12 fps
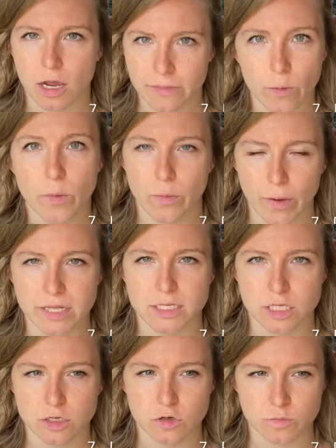that we went
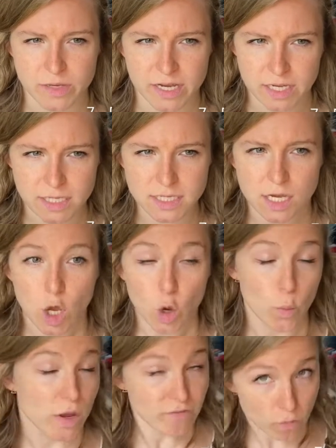to because
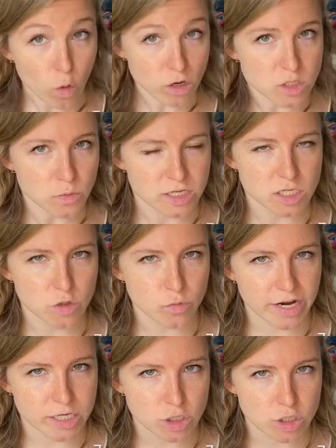we, of course, went to the
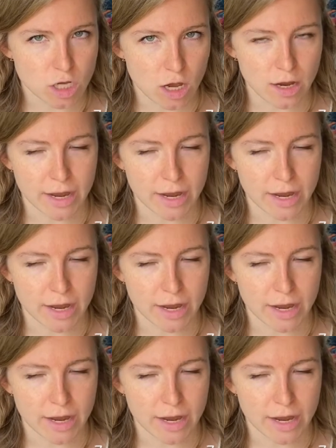ranger talk.